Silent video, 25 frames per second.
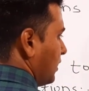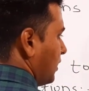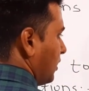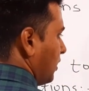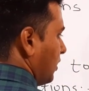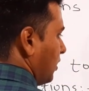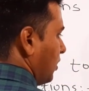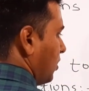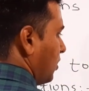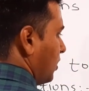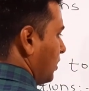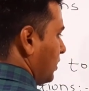
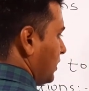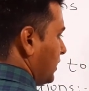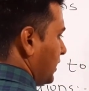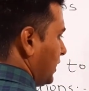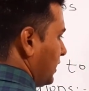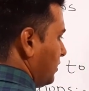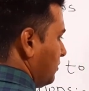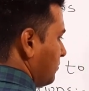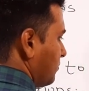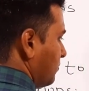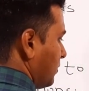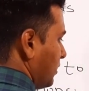not
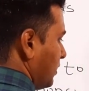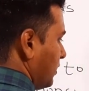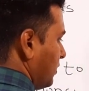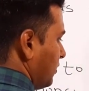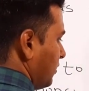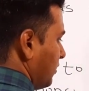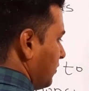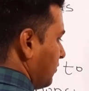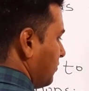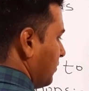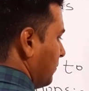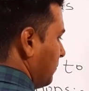10
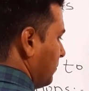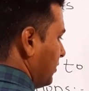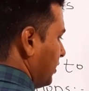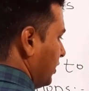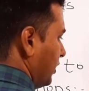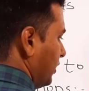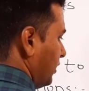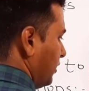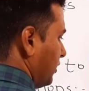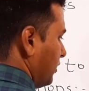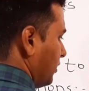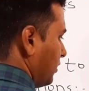but
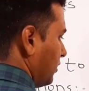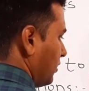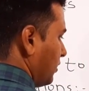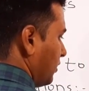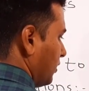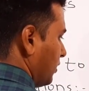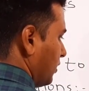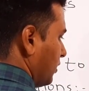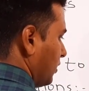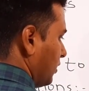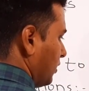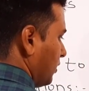15.
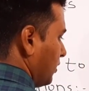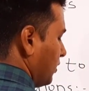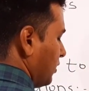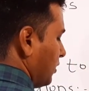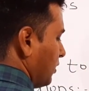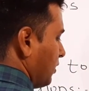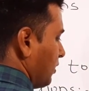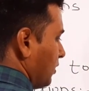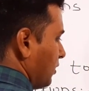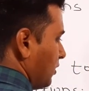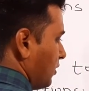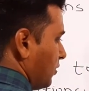
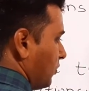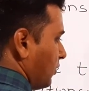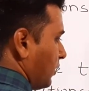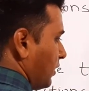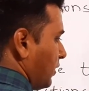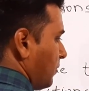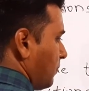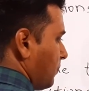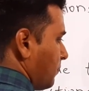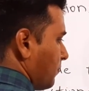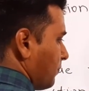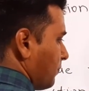Okay.